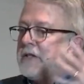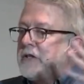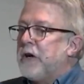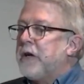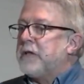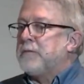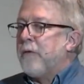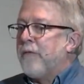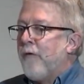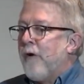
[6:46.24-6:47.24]
a circus
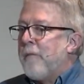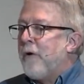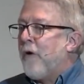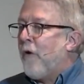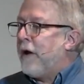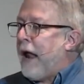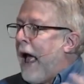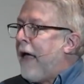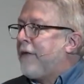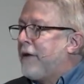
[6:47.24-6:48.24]
performer or an
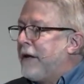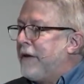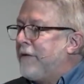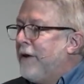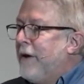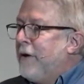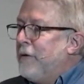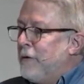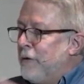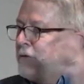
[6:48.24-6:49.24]
athlete
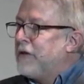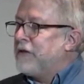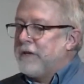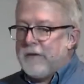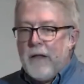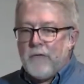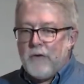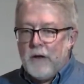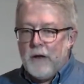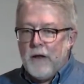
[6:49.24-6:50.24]
who loses
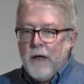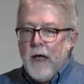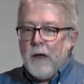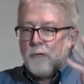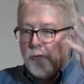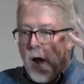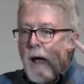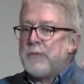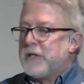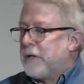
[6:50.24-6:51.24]
attention and
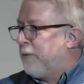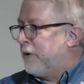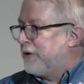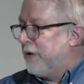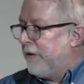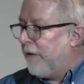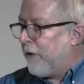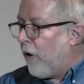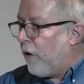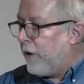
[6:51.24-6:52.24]
drops the person that
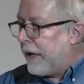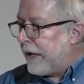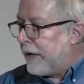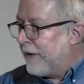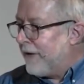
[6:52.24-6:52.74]
they're holding.